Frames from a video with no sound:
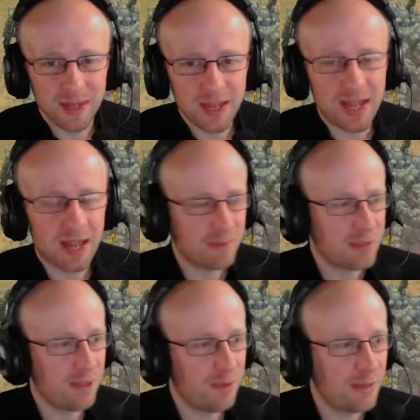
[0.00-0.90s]

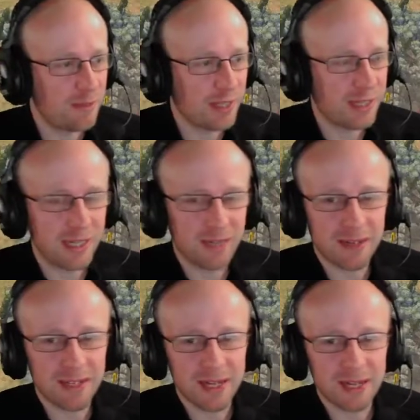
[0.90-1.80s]
Absolutely bricking it
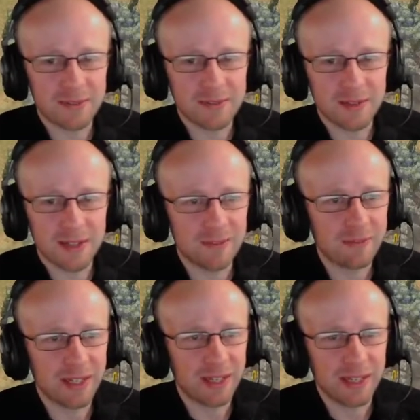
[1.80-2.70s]
right now. I'm
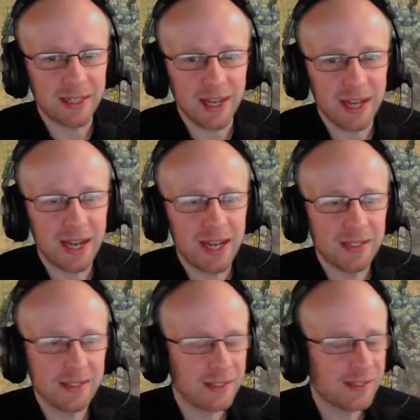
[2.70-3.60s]
thinking, yeah,
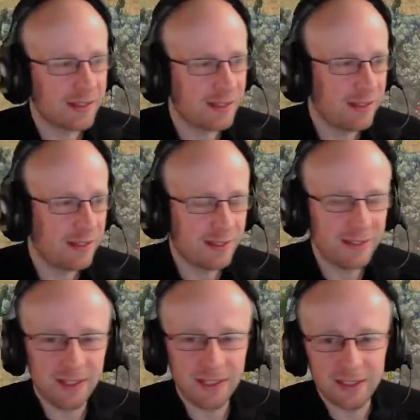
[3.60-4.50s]

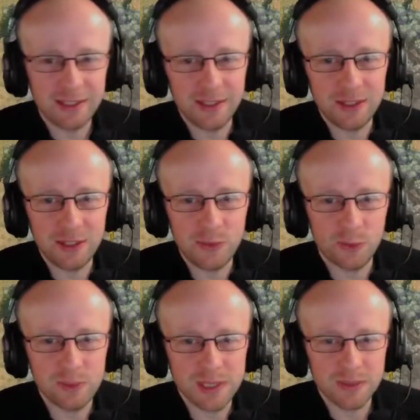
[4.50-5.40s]
you've
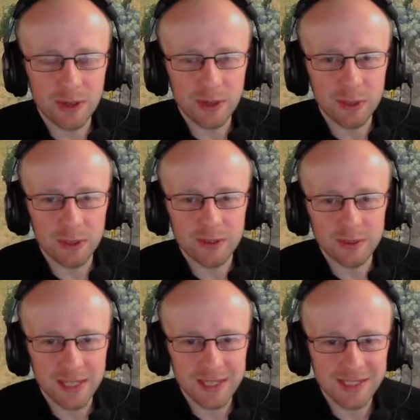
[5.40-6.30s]
won, Mr. Roman.
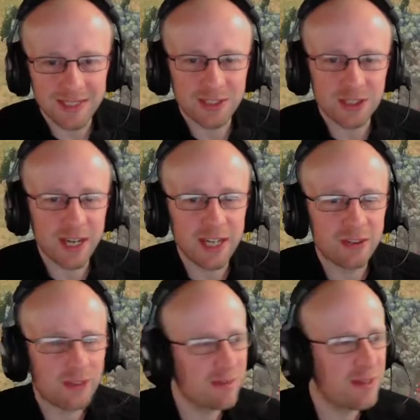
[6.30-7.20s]
That's it. The trade
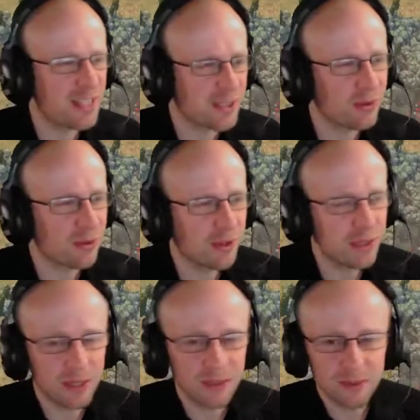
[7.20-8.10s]
agreement is all on you.